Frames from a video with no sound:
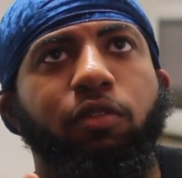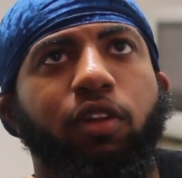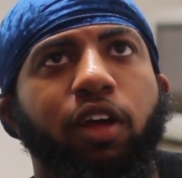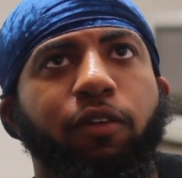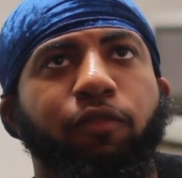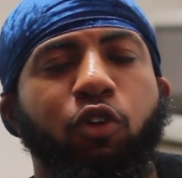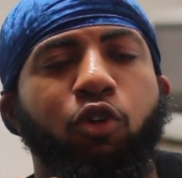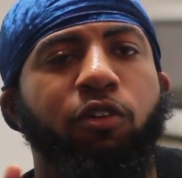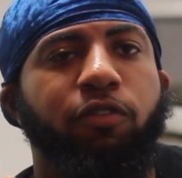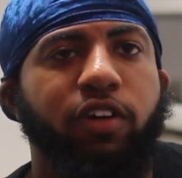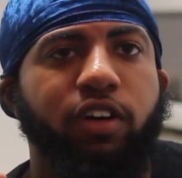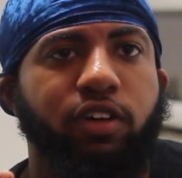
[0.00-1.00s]
like four
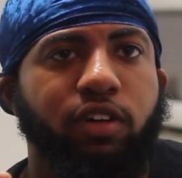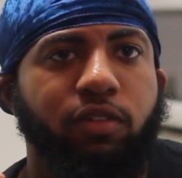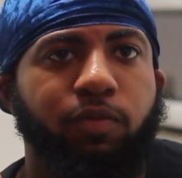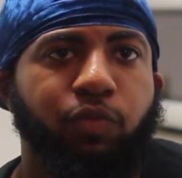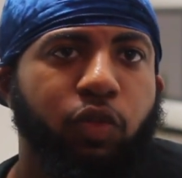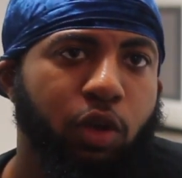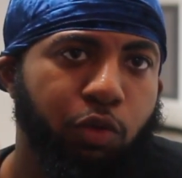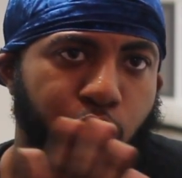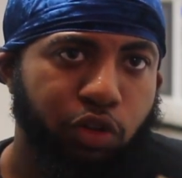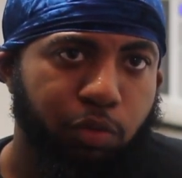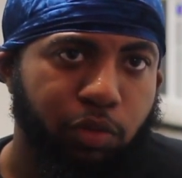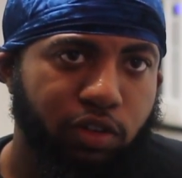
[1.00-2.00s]
or five we
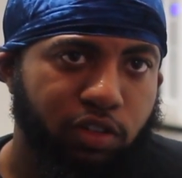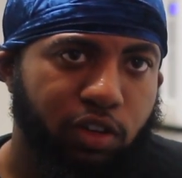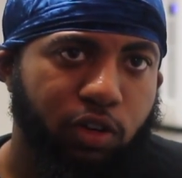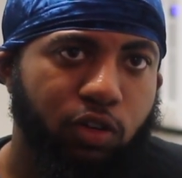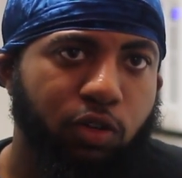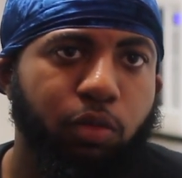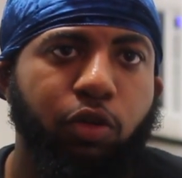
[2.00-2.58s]
went to Minnesota,